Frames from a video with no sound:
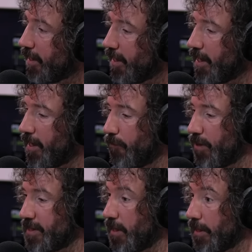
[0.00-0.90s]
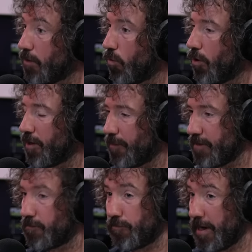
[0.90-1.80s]
Uh, when I say League One, I mean
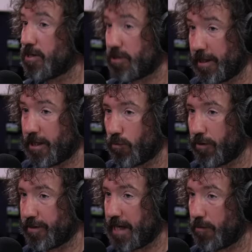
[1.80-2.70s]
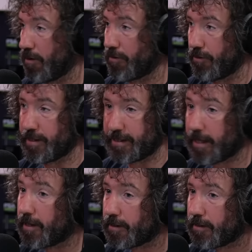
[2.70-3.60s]
French League One down in the third
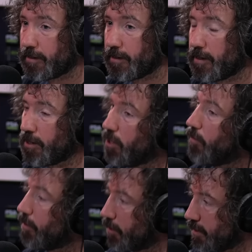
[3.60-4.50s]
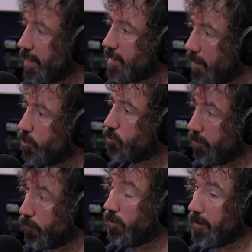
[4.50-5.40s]
tier. You know, because that's how much we'll
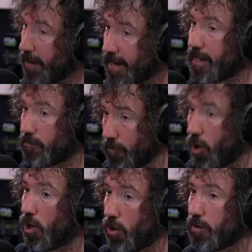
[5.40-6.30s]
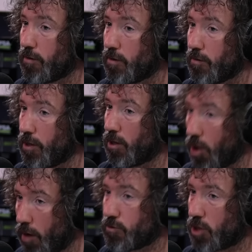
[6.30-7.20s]
be, we'll be, paying more than a
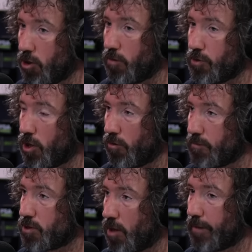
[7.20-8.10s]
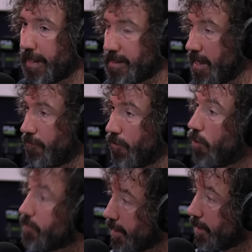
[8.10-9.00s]
lot of Europe's top leagues in our
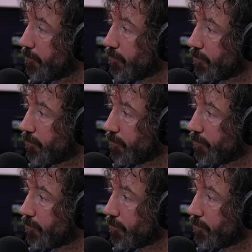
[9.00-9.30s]
fourth tier.